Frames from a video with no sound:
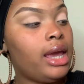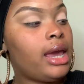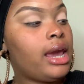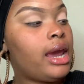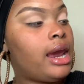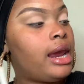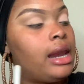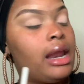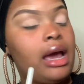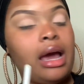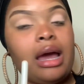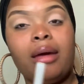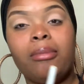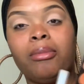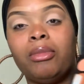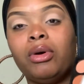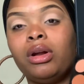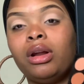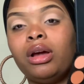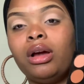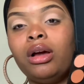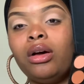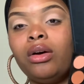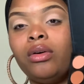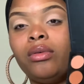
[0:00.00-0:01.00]
and I'm
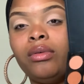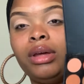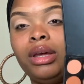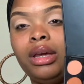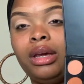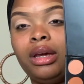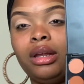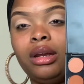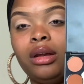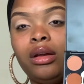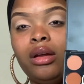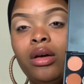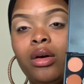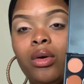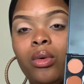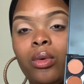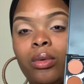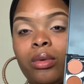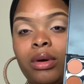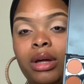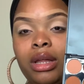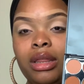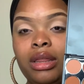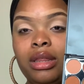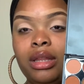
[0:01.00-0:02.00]
gonna go in
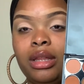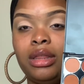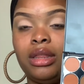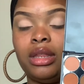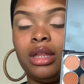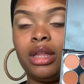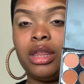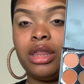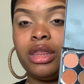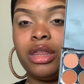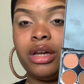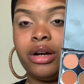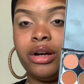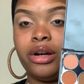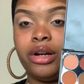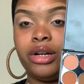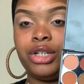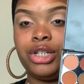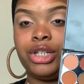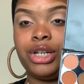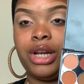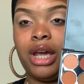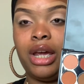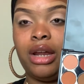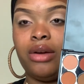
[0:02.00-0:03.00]
with the third
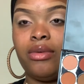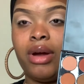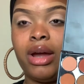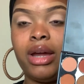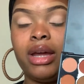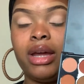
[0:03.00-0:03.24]
shade right